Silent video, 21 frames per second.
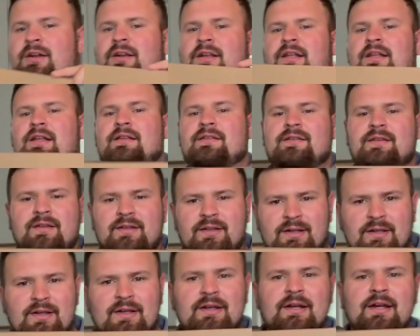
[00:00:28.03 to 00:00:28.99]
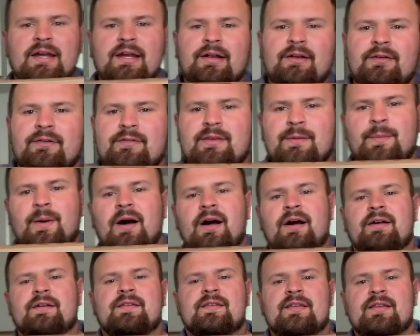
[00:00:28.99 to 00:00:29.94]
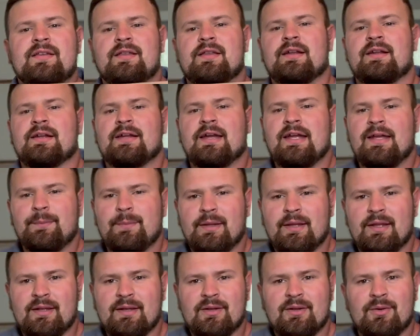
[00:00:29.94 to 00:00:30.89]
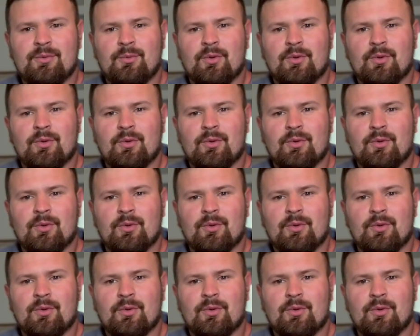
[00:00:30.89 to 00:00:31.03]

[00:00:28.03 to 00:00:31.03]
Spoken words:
it is. Here's the box that it came in.